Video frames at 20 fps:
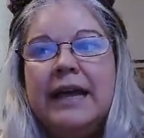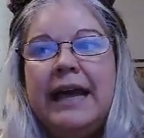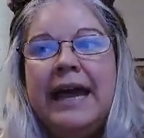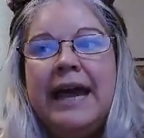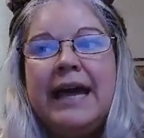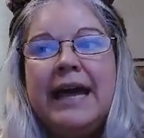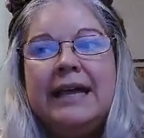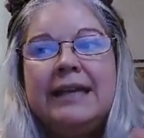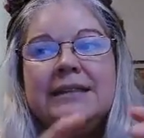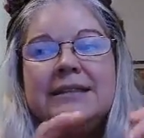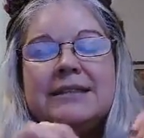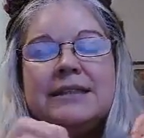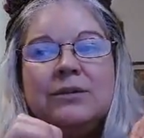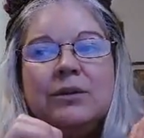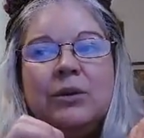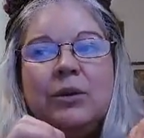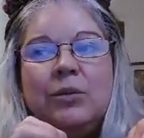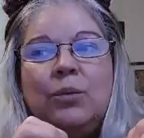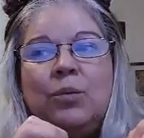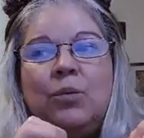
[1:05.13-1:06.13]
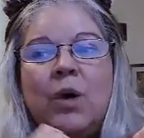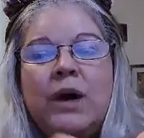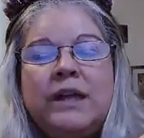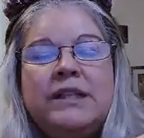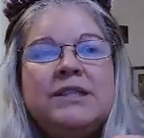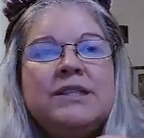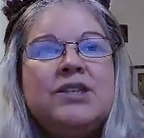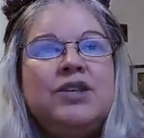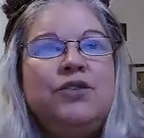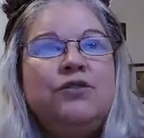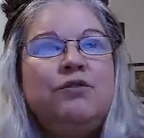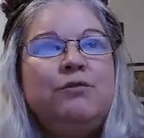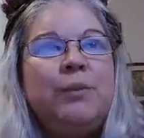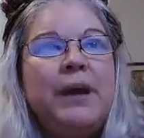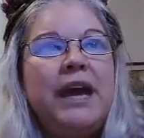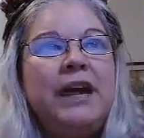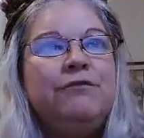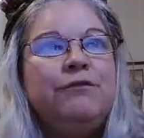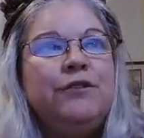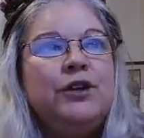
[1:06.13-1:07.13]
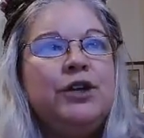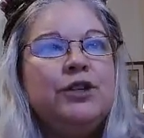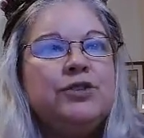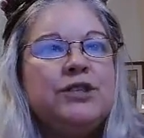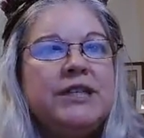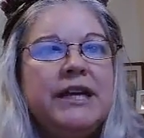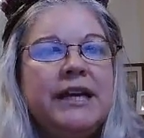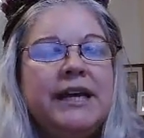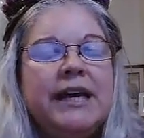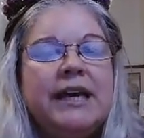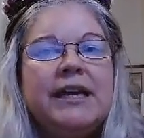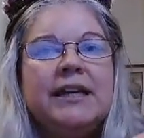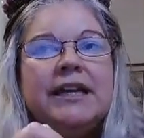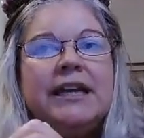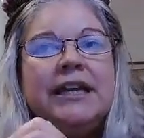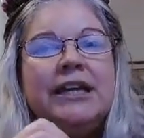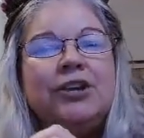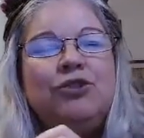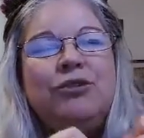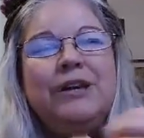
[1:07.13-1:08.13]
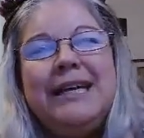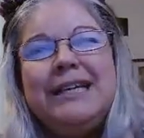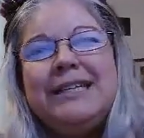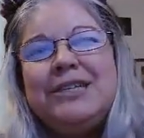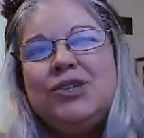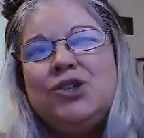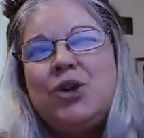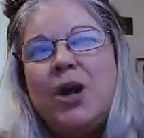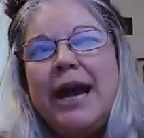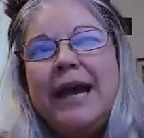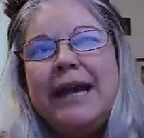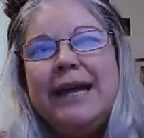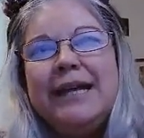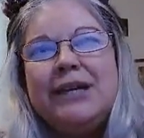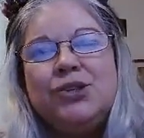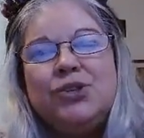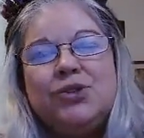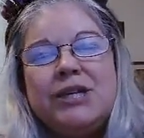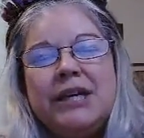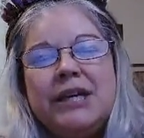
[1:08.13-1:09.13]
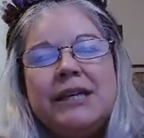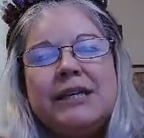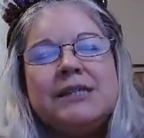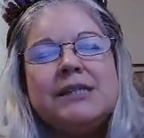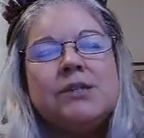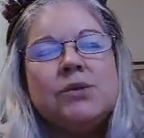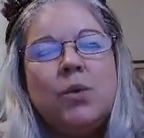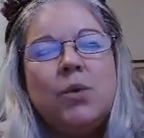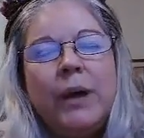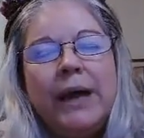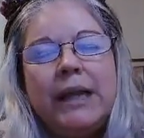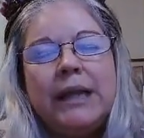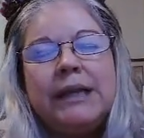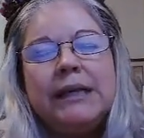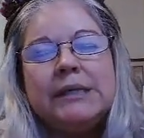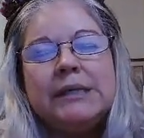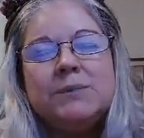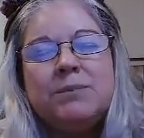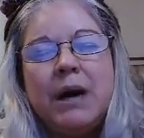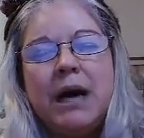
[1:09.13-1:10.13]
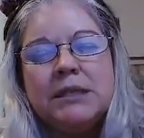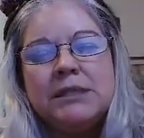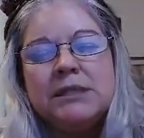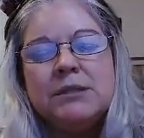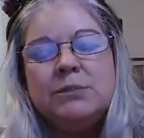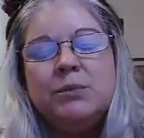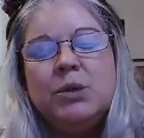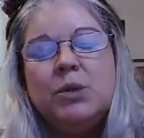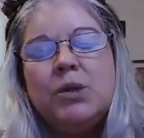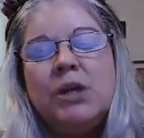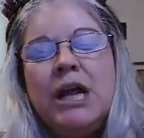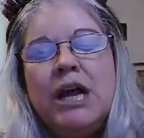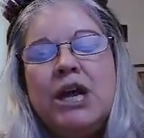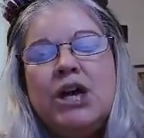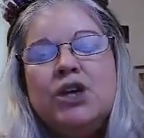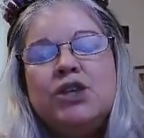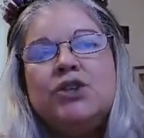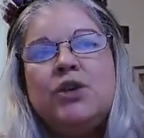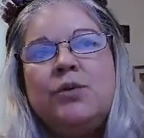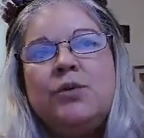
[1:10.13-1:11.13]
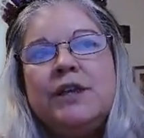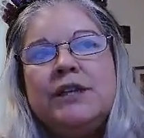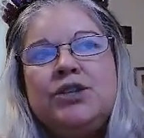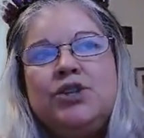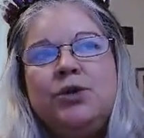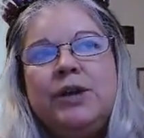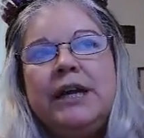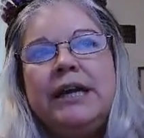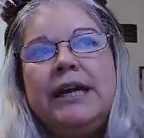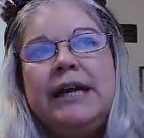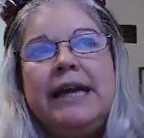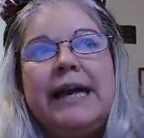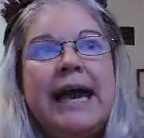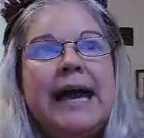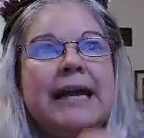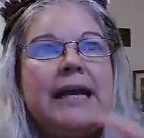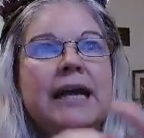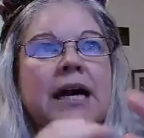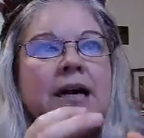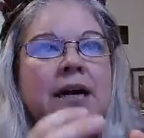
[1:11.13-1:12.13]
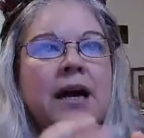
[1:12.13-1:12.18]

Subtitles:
And once you've paid for your ticket, you need to try and get your tickets as quickly as possible so that you can get